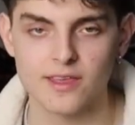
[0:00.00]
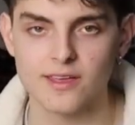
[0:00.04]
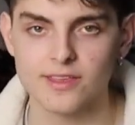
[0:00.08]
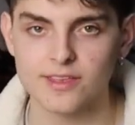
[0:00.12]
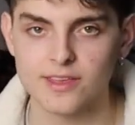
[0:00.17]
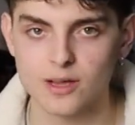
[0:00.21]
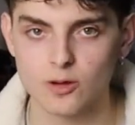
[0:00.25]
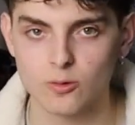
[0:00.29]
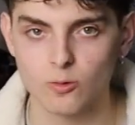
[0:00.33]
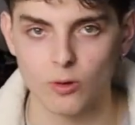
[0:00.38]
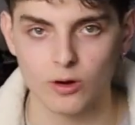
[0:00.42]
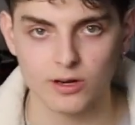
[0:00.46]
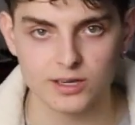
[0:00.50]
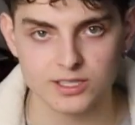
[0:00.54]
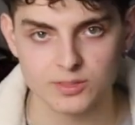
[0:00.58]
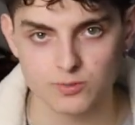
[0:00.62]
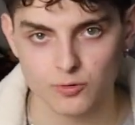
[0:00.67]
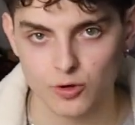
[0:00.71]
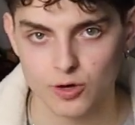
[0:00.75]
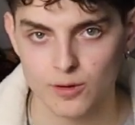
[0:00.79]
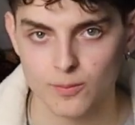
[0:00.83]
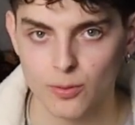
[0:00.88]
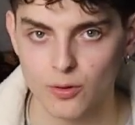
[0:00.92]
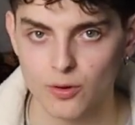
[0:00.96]
think one is
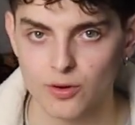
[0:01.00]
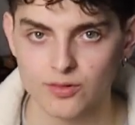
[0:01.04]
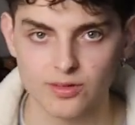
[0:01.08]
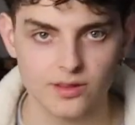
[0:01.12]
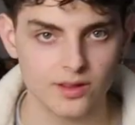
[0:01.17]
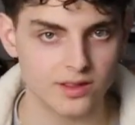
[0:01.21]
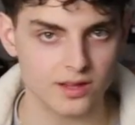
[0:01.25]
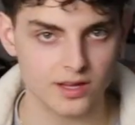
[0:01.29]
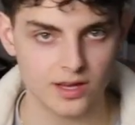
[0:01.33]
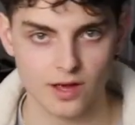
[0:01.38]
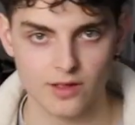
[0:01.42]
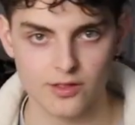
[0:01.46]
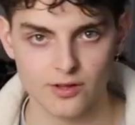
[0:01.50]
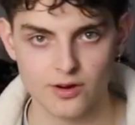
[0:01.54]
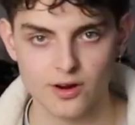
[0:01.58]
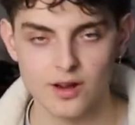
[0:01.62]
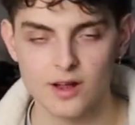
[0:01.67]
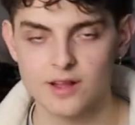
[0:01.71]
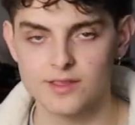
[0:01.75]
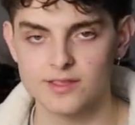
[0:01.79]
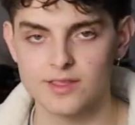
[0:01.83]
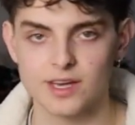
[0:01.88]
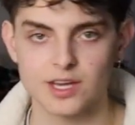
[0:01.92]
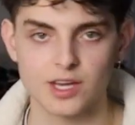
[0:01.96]
more important than the other.
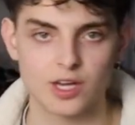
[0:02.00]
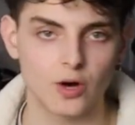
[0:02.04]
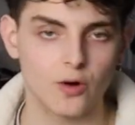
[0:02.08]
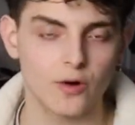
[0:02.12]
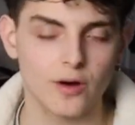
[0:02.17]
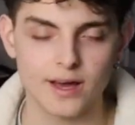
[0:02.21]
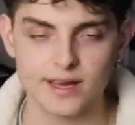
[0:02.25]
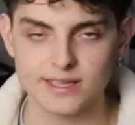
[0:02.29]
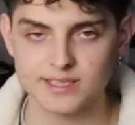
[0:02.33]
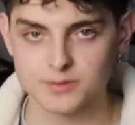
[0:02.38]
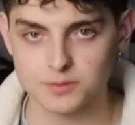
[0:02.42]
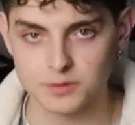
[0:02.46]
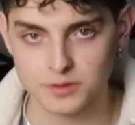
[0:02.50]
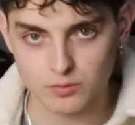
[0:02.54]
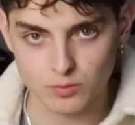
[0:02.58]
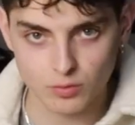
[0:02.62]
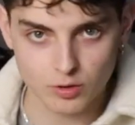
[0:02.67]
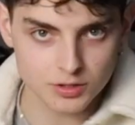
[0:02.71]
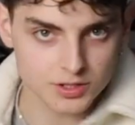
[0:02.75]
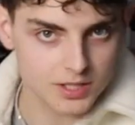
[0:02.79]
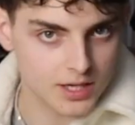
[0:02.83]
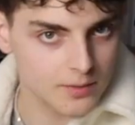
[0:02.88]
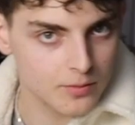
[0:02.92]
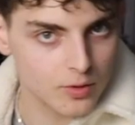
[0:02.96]
They go ahead, spend
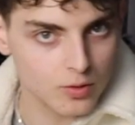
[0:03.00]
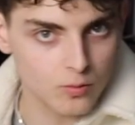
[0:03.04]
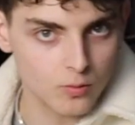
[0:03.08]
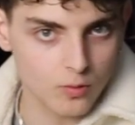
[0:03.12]
more time on